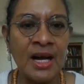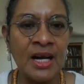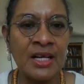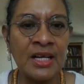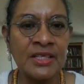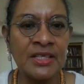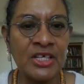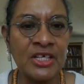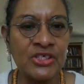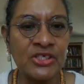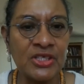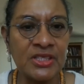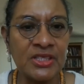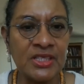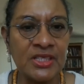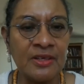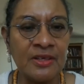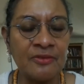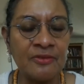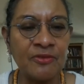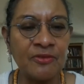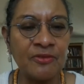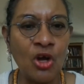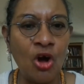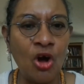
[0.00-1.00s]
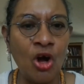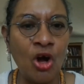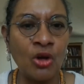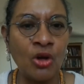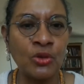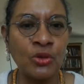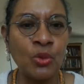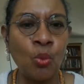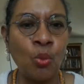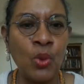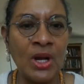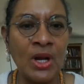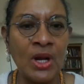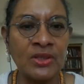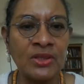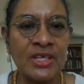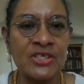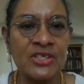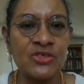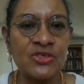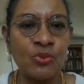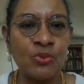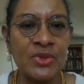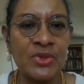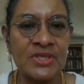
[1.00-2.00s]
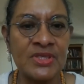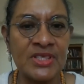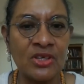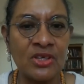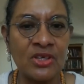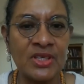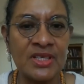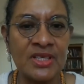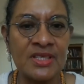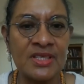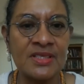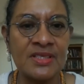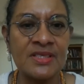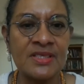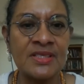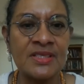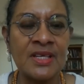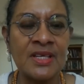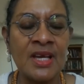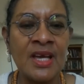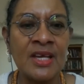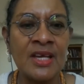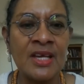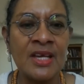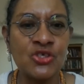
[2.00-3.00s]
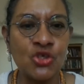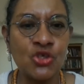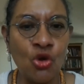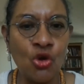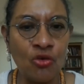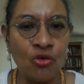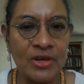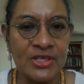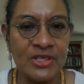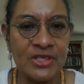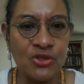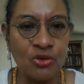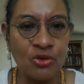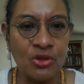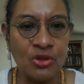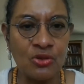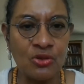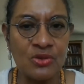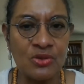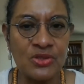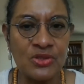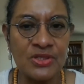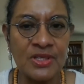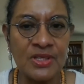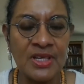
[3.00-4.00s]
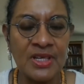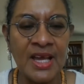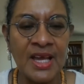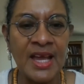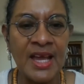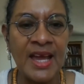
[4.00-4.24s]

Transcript: initiative called Wellness Resilience Story Circles.